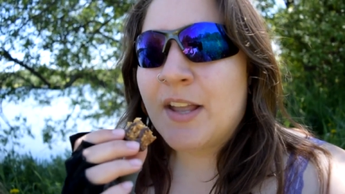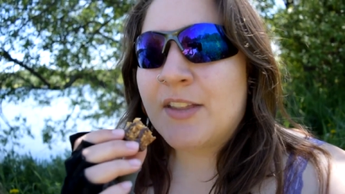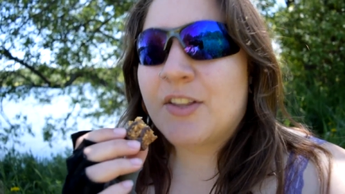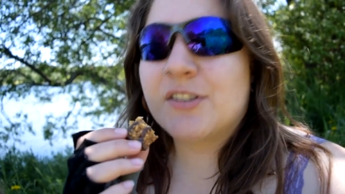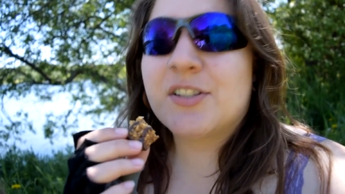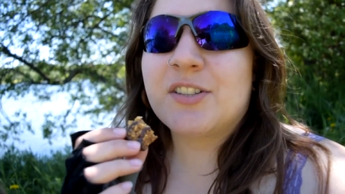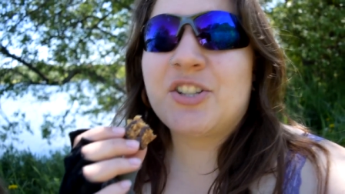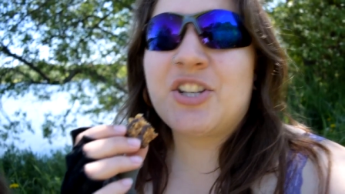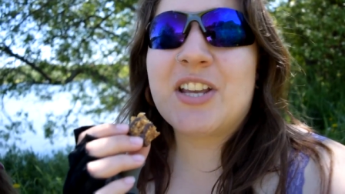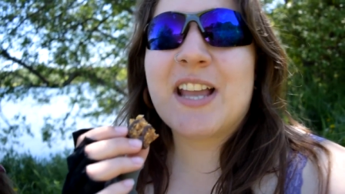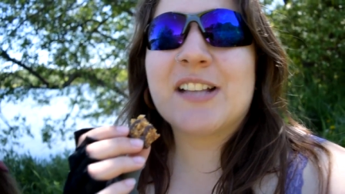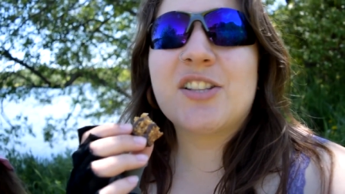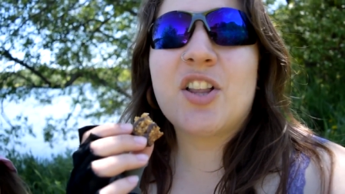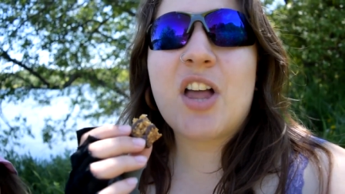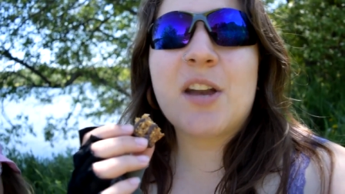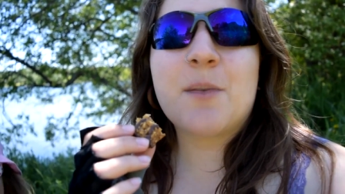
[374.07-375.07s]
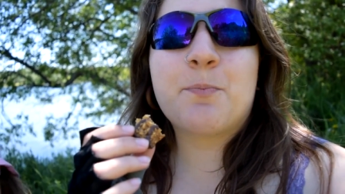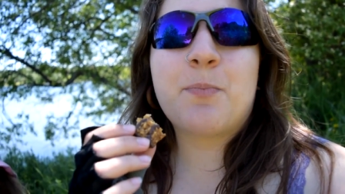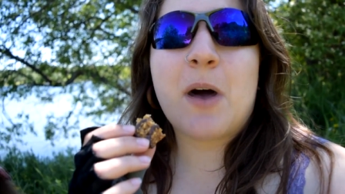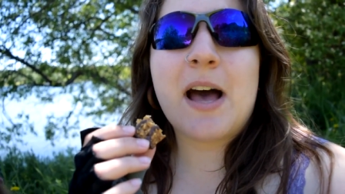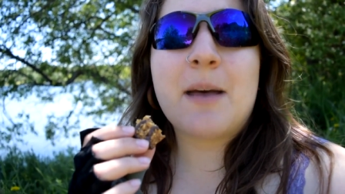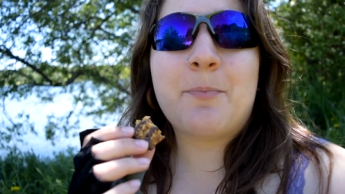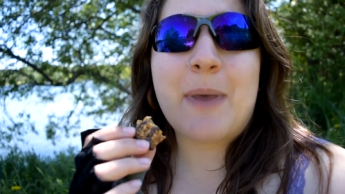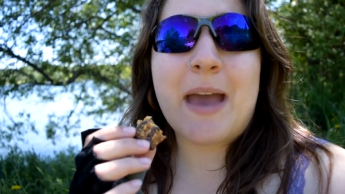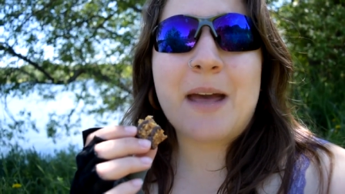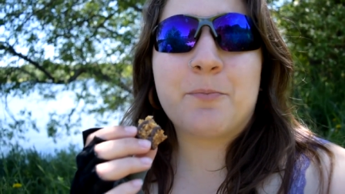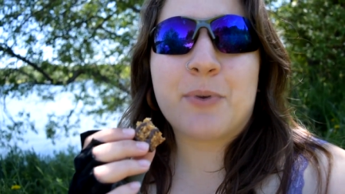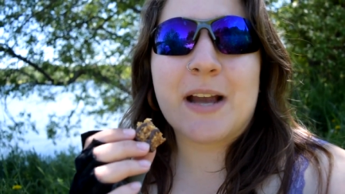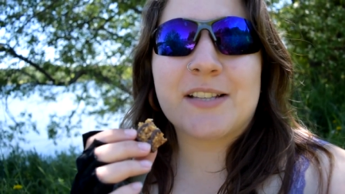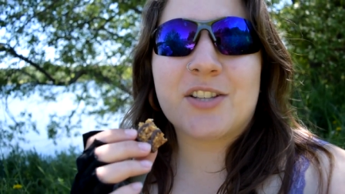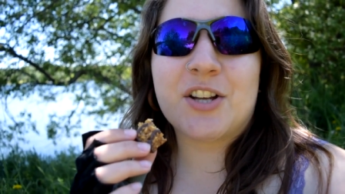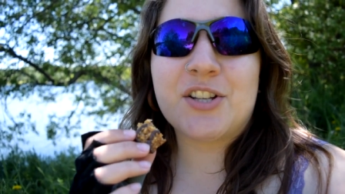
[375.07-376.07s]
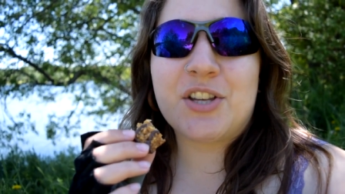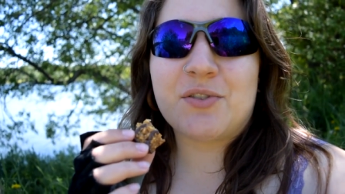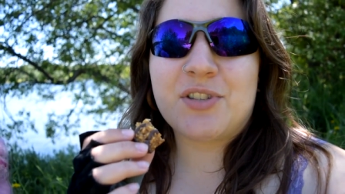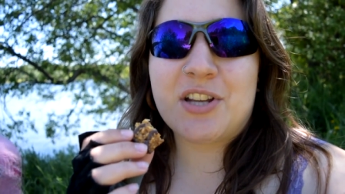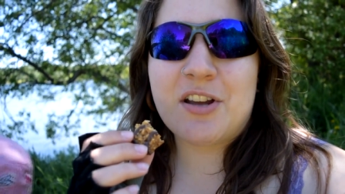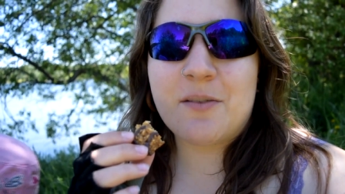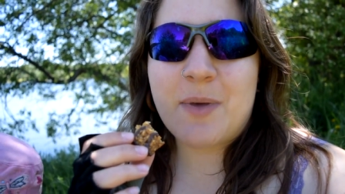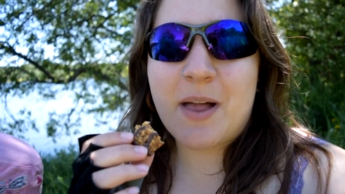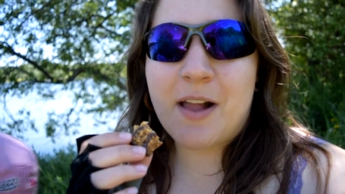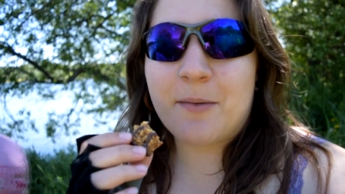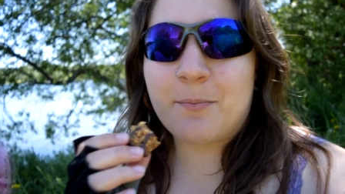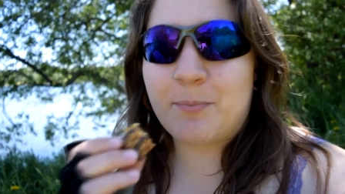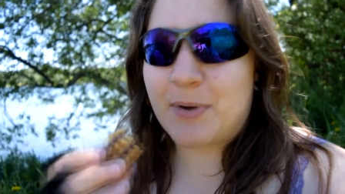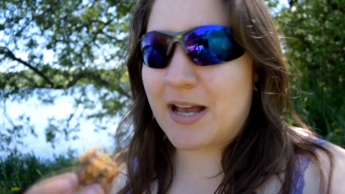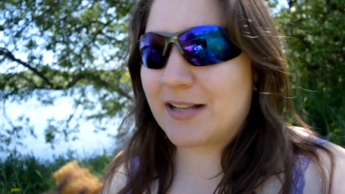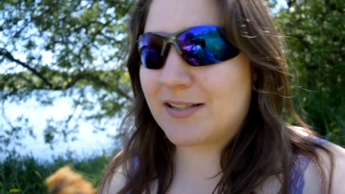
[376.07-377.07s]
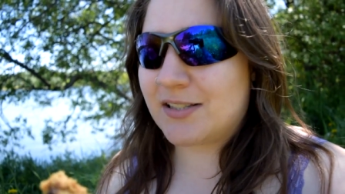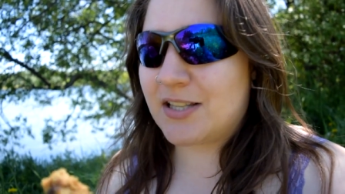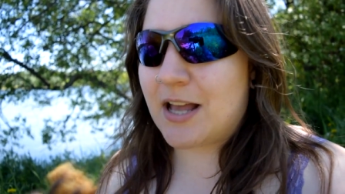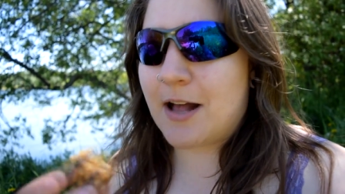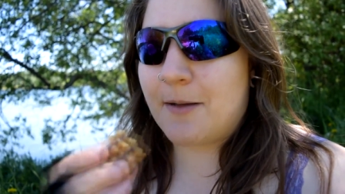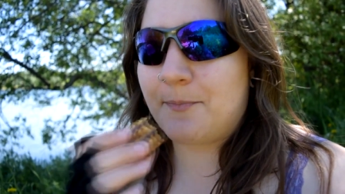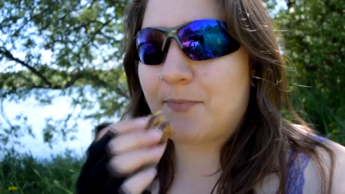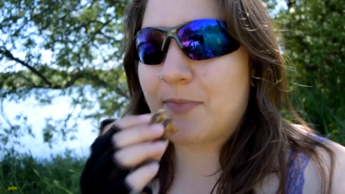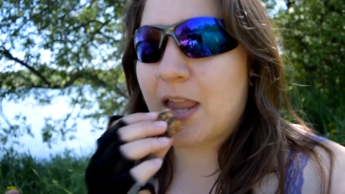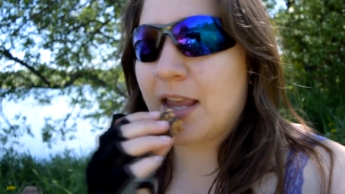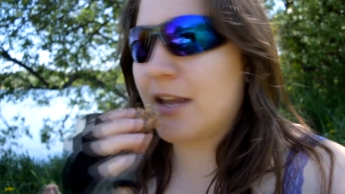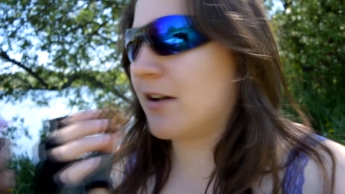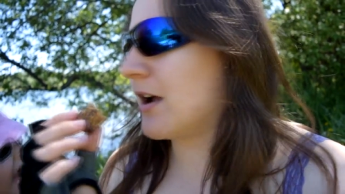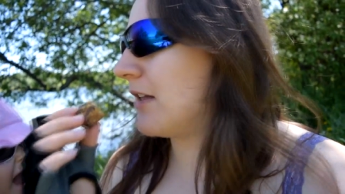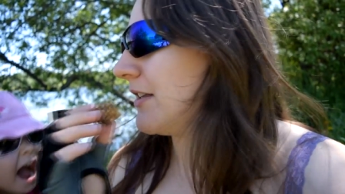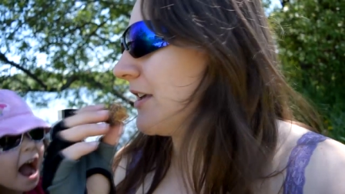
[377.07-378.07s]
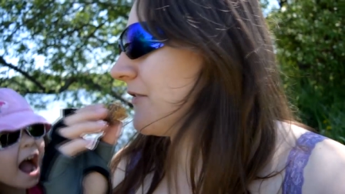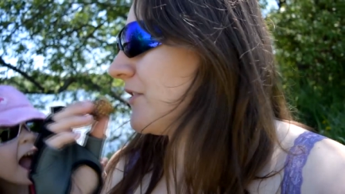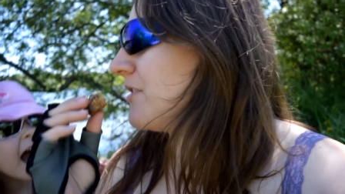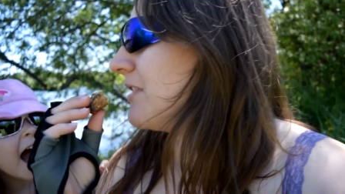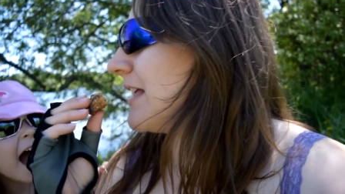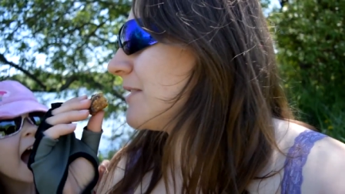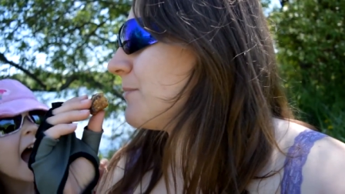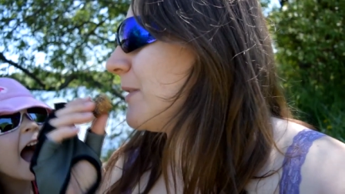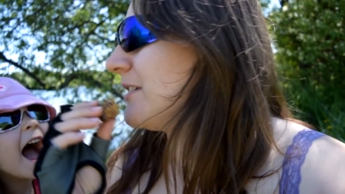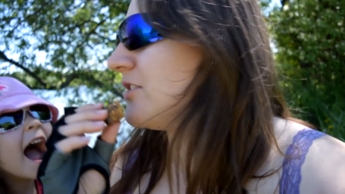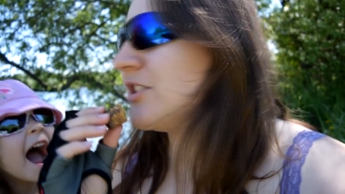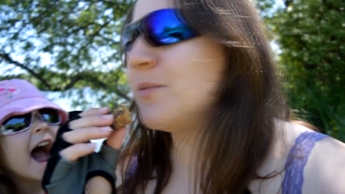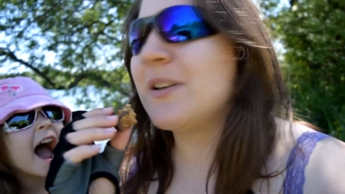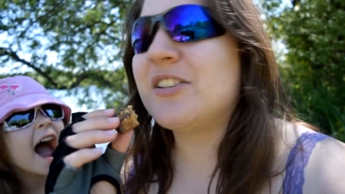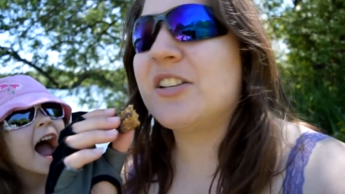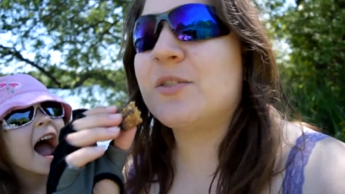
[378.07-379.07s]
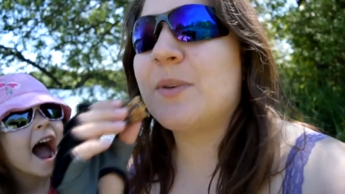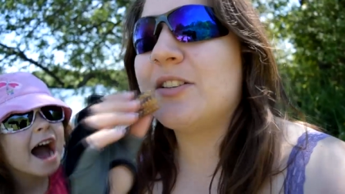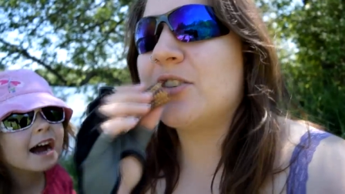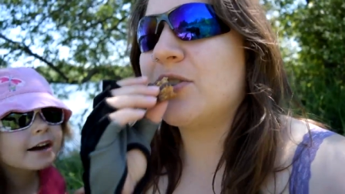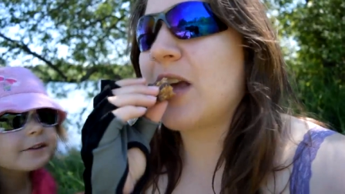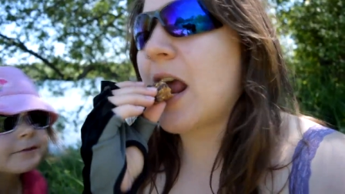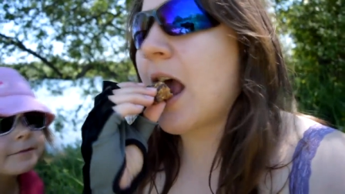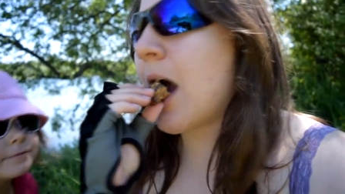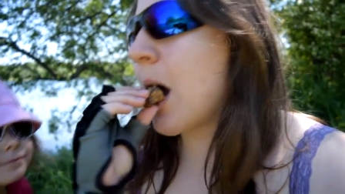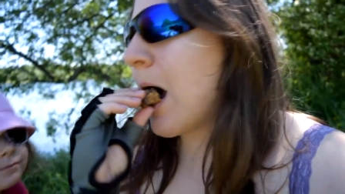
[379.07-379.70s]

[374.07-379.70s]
There's, she gets a lot of bad press on YouTube, but um, here, I'll give you the last bit. Just wait, just wait, just wait.